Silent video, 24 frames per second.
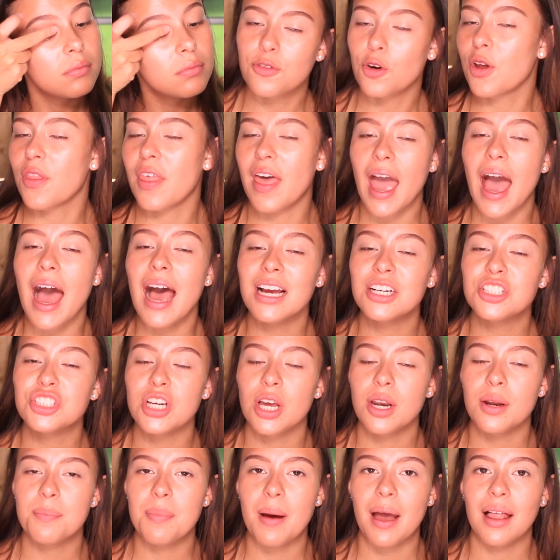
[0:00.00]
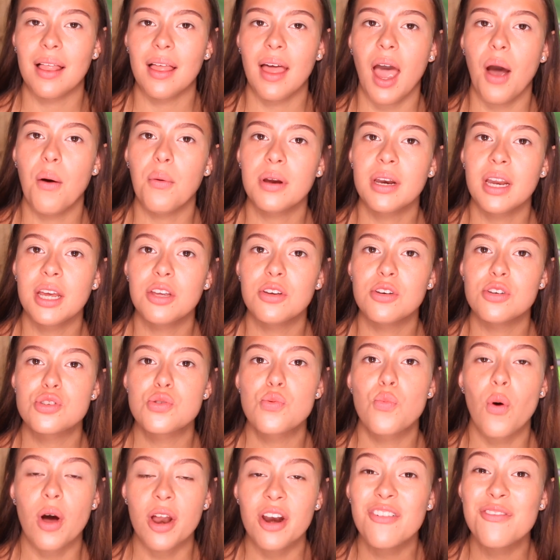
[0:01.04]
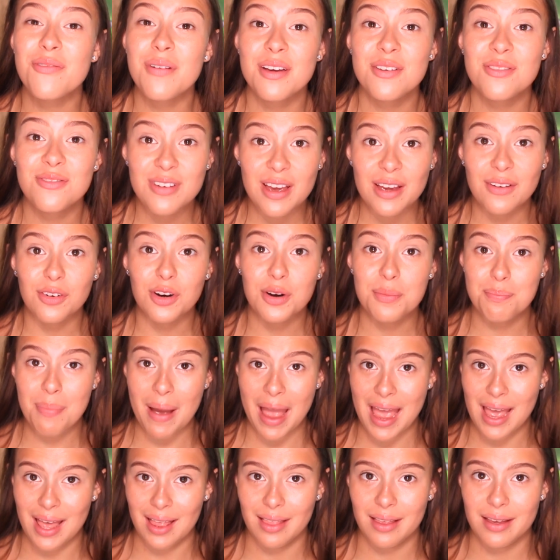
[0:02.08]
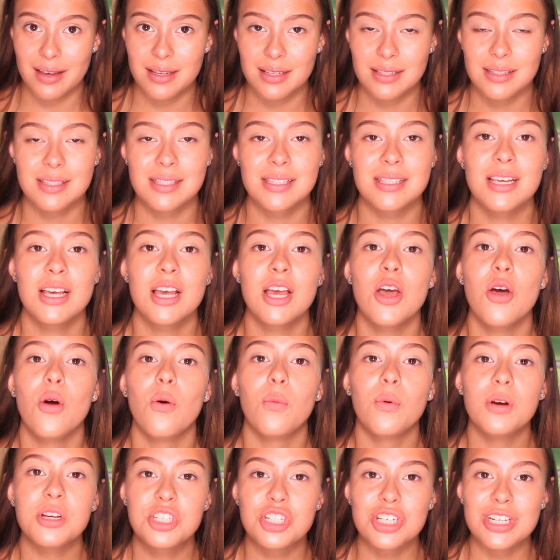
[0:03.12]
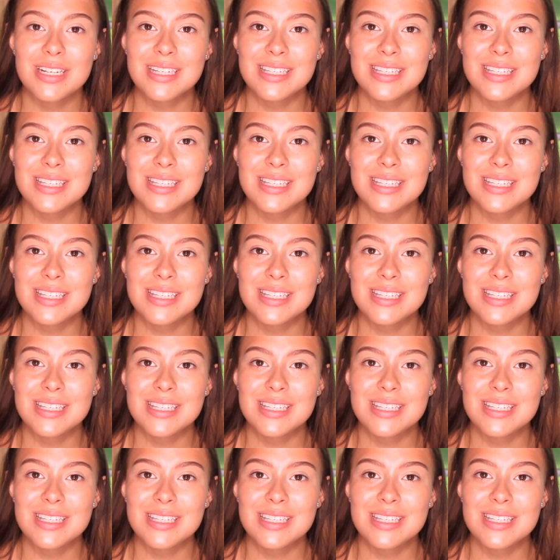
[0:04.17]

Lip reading: For the eyeshadow palette, I wanna use one of my favorite palettes, which